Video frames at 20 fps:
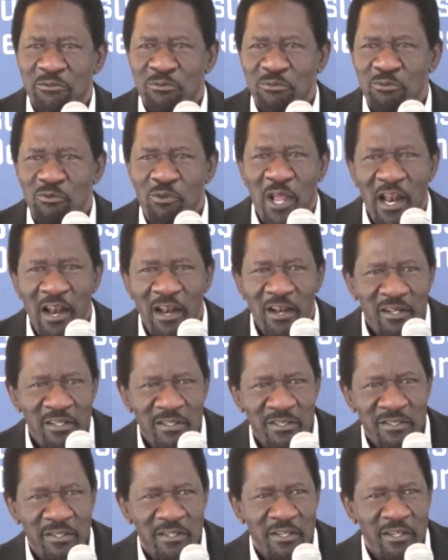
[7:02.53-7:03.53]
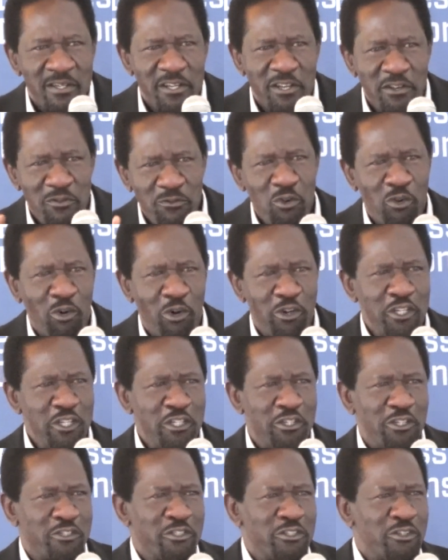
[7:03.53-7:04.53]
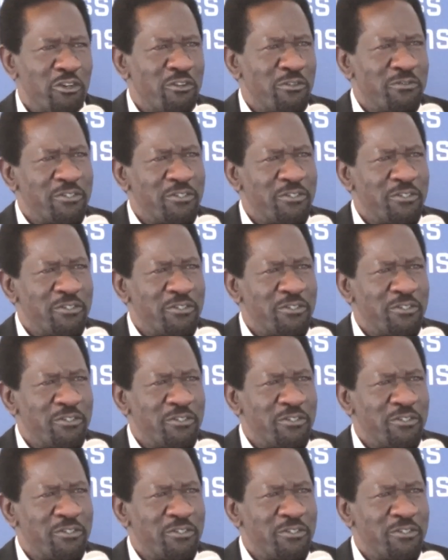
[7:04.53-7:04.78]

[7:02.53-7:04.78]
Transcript: will give you conditions of